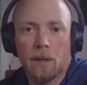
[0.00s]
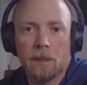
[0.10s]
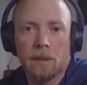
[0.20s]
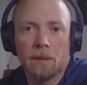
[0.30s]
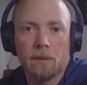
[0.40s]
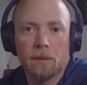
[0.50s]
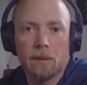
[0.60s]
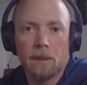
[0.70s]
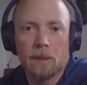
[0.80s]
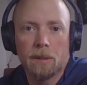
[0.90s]
uh,
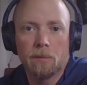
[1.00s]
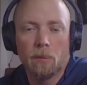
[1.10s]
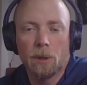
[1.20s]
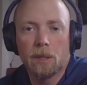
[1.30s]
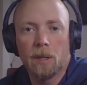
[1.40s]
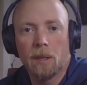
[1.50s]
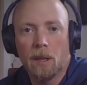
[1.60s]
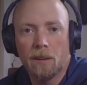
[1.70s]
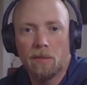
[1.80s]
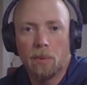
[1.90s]
working on the
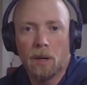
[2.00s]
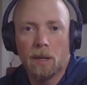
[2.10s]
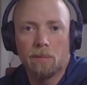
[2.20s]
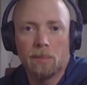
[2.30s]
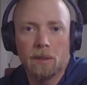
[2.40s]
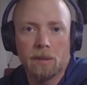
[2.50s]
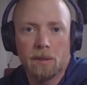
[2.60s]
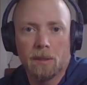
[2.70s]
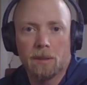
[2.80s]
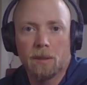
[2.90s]
life pod, building
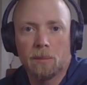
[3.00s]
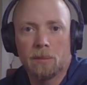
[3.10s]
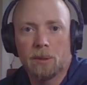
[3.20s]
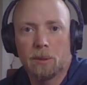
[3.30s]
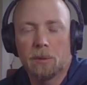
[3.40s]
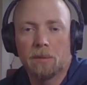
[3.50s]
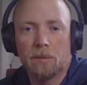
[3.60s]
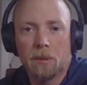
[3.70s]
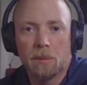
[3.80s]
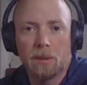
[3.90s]
systems, doing
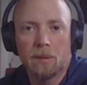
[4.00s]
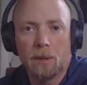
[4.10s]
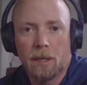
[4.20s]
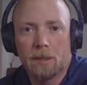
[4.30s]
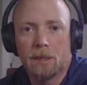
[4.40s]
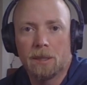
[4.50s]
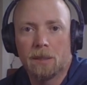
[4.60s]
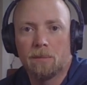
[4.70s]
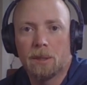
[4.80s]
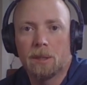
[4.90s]
farming,
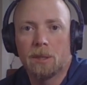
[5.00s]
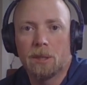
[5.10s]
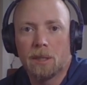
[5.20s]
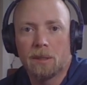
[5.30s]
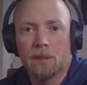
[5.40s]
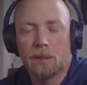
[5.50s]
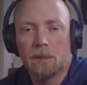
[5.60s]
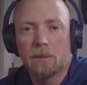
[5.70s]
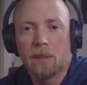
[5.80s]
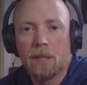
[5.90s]
ranching, building chicken
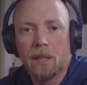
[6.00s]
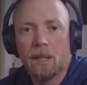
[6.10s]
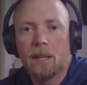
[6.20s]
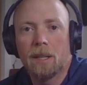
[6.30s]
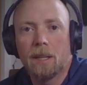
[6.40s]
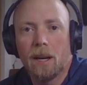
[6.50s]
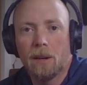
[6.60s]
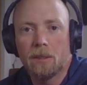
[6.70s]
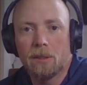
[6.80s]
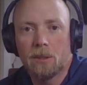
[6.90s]
stuff uh, how
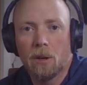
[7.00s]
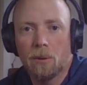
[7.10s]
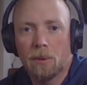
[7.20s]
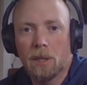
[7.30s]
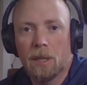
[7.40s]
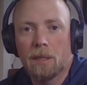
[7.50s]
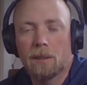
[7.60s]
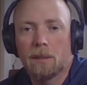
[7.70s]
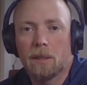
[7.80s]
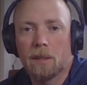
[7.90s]
does this all
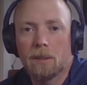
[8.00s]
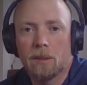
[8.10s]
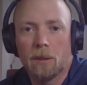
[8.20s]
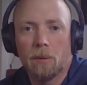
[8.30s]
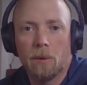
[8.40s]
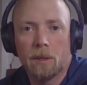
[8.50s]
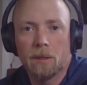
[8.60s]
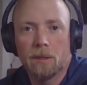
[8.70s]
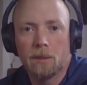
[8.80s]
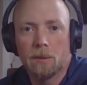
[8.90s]
relate? Uh, so I
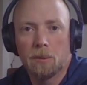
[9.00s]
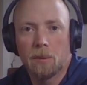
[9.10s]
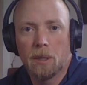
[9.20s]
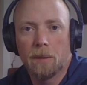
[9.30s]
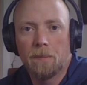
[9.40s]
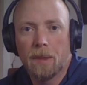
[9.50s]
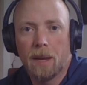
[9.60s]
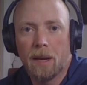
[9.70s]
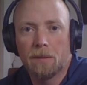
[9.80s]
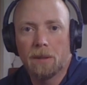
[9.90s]
wanted to uh,
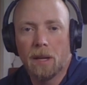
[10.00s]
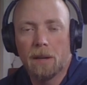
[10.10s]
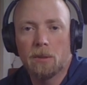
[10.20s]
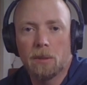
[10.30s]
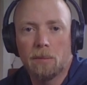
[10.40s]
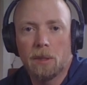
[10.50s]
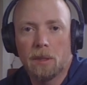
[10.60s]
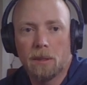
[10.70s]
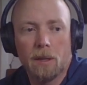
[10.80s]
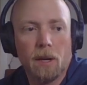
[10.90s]
have a live stream
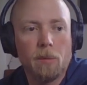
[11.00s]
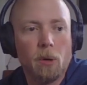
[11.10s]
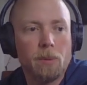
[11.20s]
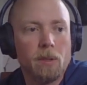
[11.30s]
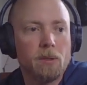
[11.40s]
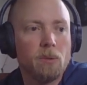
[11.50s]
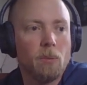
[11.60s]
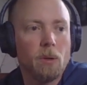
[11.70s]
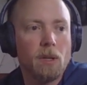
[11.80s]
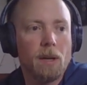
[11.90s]
here. I'm hoping to do
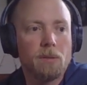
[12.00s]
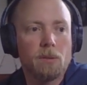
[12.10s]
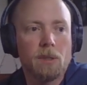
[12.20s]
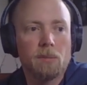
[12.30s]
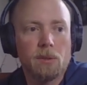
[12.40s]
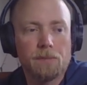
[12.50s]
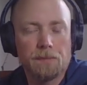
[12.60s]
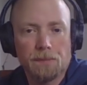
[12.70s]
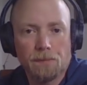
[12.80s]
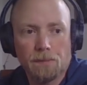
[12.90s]
more live streams
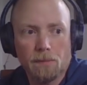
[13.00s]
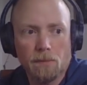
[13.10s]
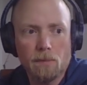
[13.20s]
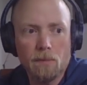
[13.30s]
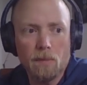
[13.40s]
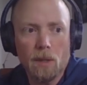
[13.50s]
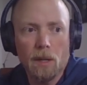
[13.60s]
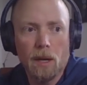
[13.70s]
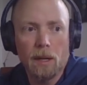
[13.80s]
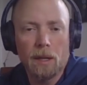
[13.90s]

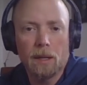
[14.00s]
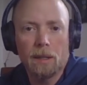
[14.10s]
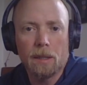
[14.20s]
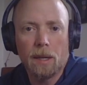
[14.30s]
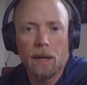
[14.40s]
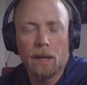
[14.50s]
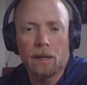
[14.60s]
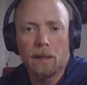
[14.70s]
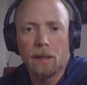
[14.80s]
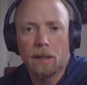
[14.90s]
uh, uh, and